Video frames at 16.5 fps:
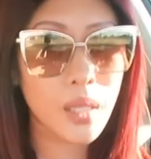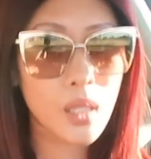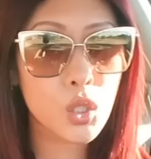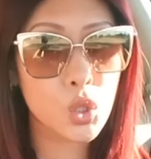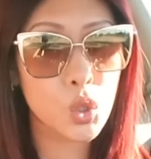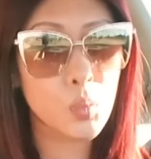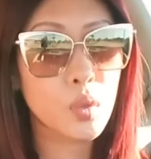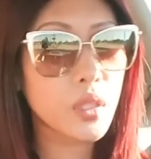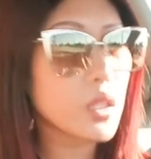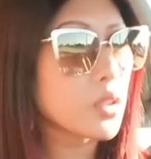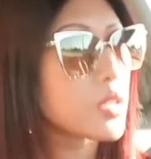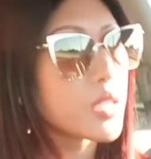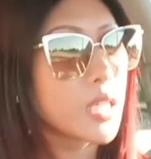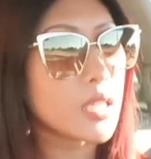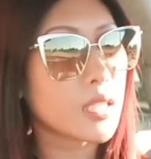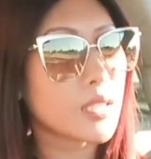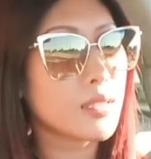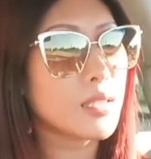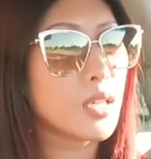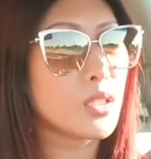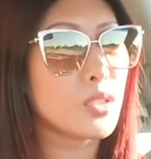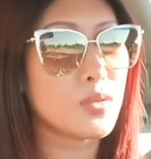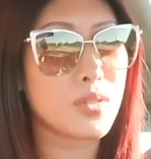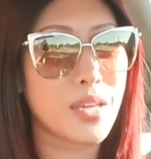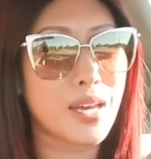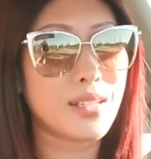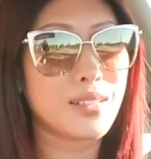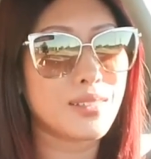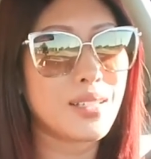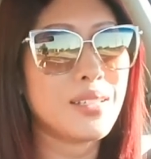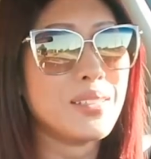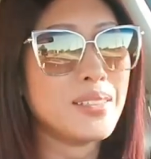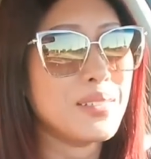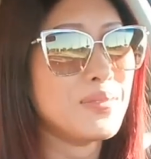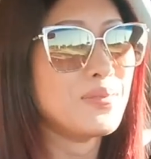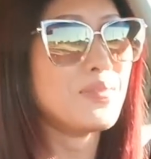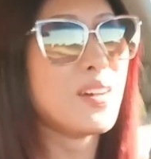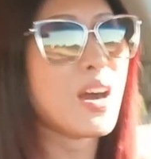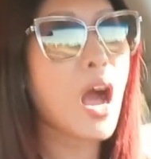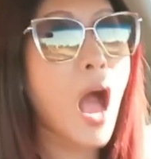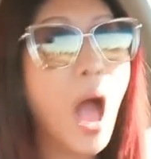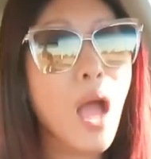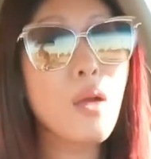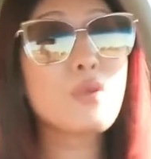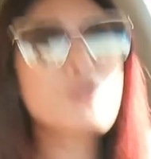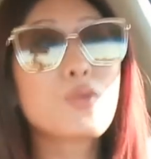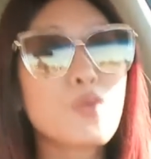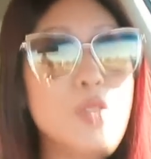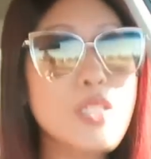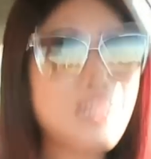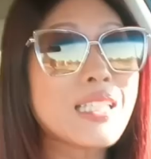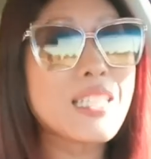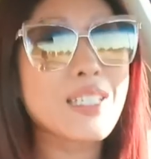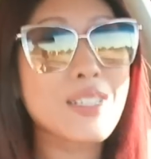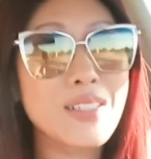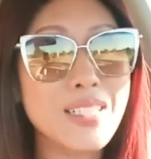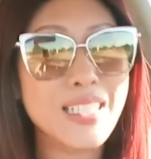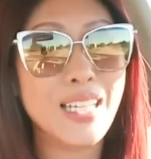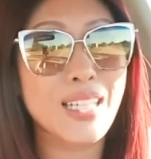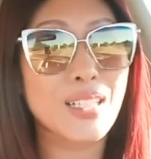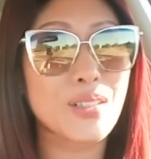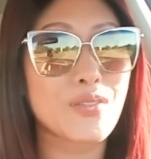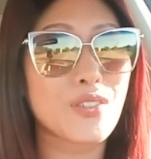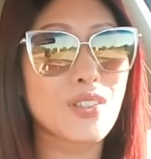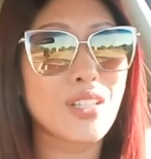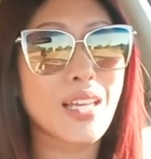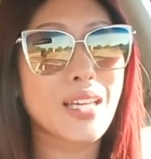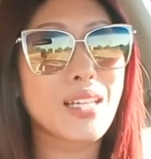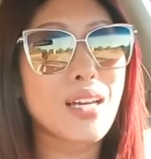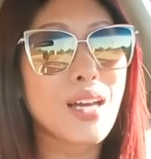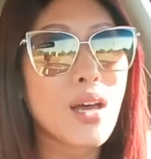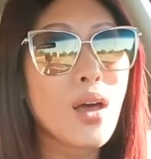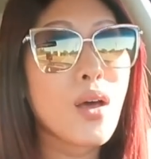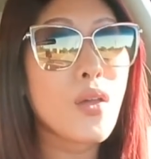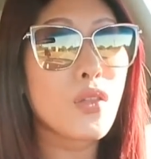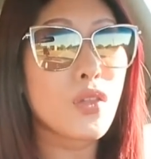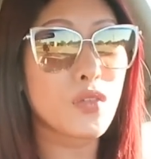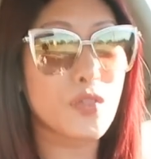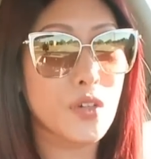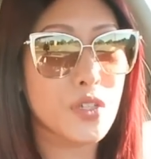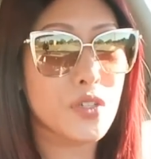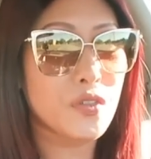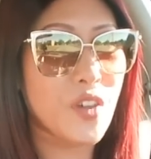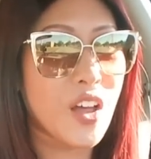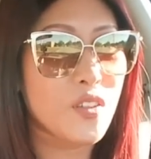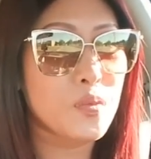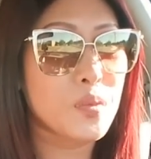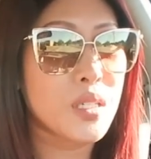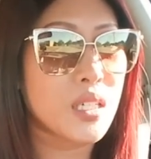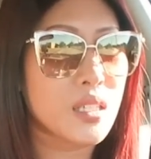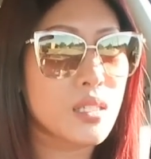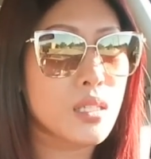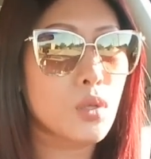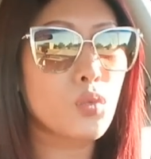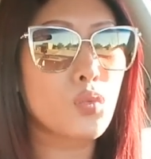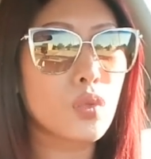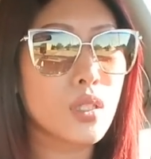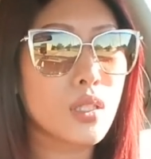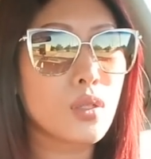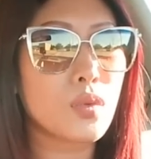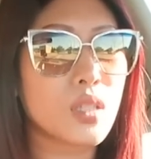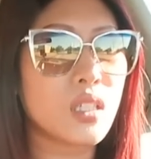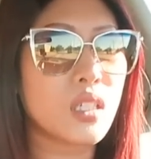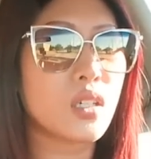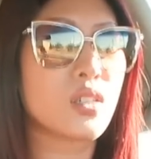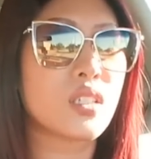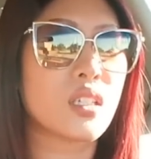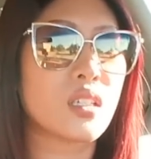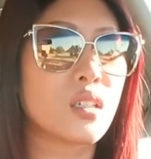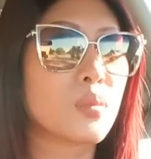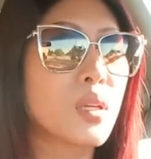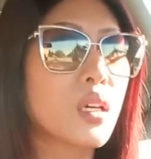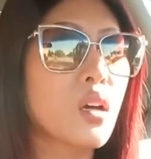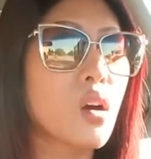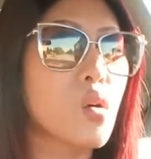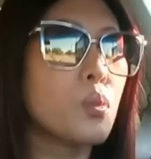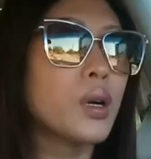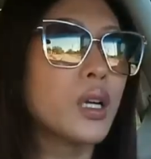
like super irritated. Can you tell? I was really irritated for like the first five minutes. Like really, really irritated. I'm like, oh